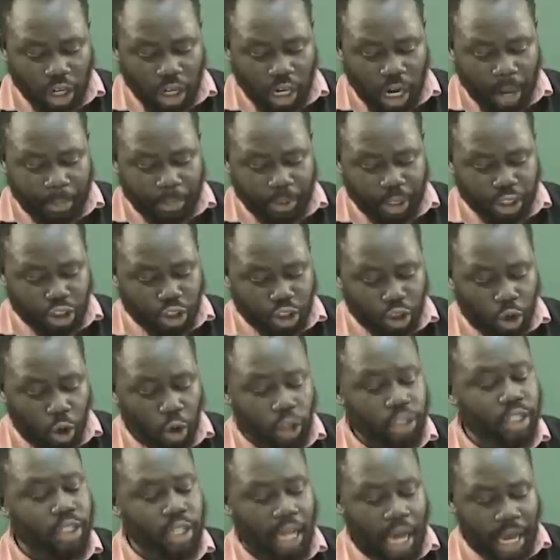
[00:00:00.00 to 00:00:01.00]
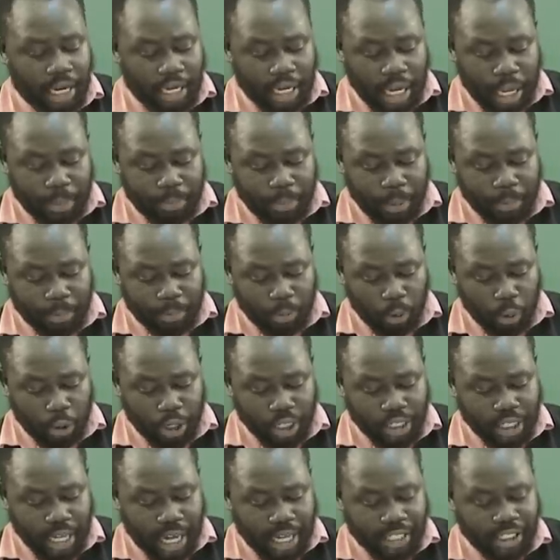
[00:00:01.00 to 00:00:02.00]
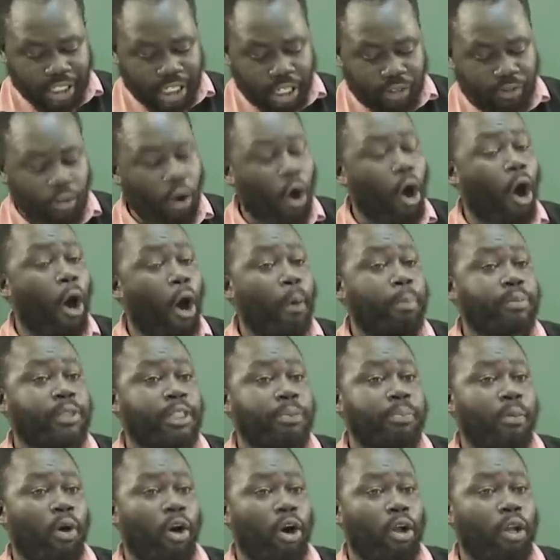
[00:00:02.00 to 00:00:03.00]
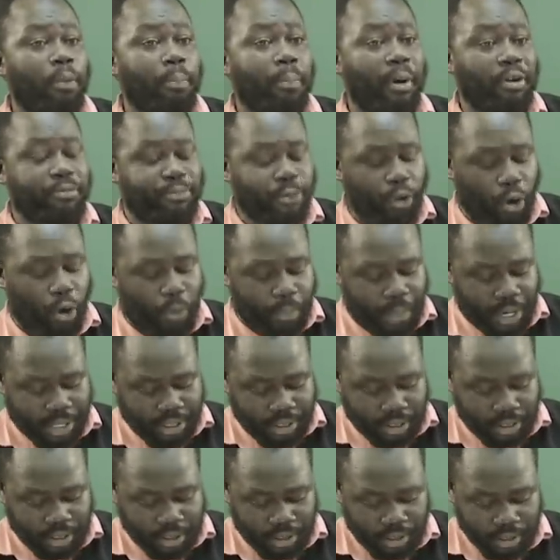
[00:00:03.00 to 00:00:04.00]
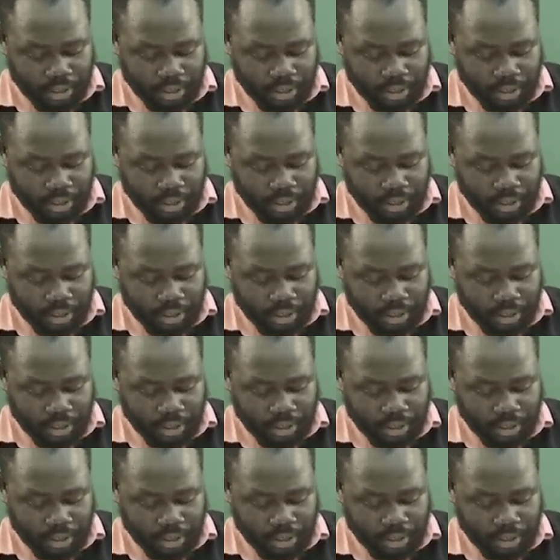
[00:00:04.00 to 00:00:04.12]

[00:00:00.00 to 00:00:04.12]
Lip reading: to accomplish goals and help employees achieve optimal performance.